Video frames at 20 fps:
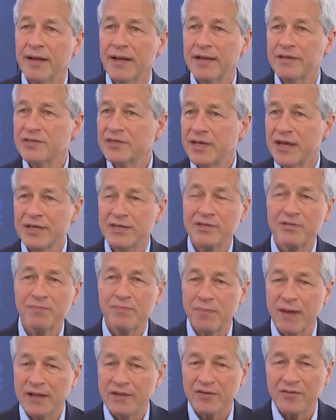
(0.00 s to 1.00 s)

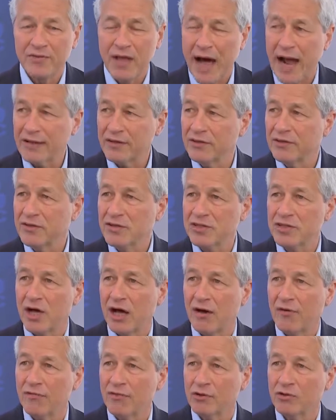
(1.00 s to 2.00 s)
It's not going to
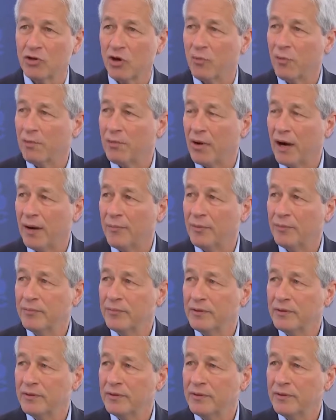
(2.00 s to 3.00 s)
solve the global problem.
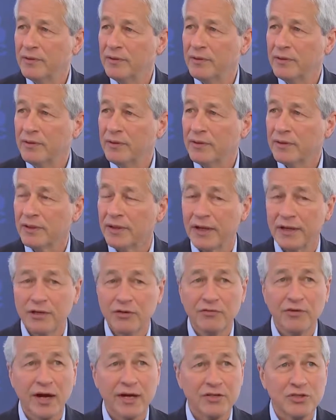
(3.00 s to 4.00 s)
Okay,
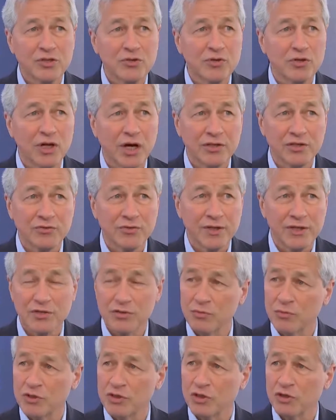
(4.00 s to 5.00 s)
you've got two countries
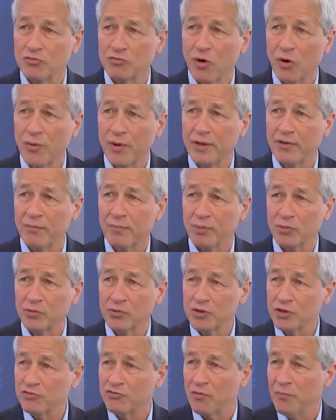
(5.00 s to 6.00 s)
which are growing the
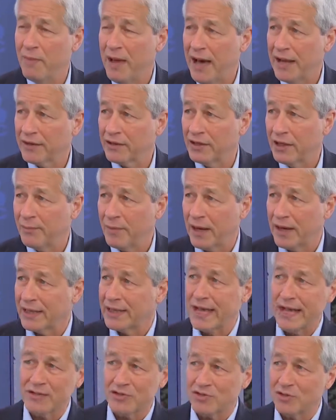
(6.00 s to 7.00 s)
pollution dramatically. I'm not
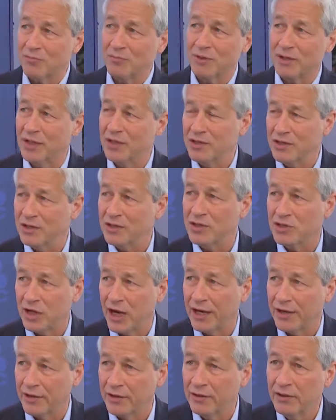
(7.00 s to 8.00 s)
against them, but India and
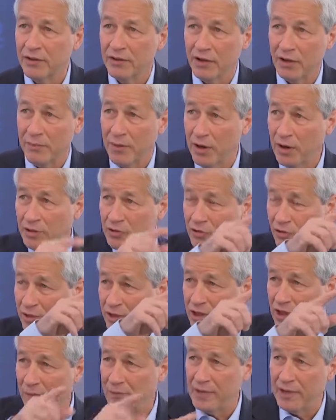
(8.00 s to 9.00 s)
China. America's already
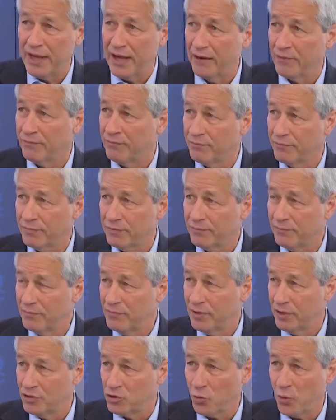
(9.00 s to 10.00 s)
coming down
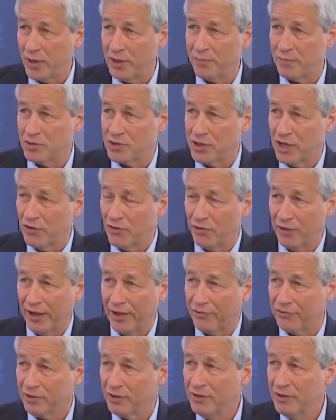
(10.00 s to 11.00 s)
20% over the
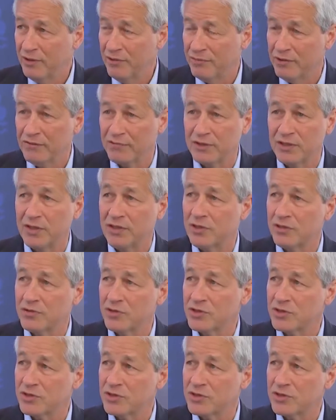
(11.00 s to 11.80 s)
last 15 years or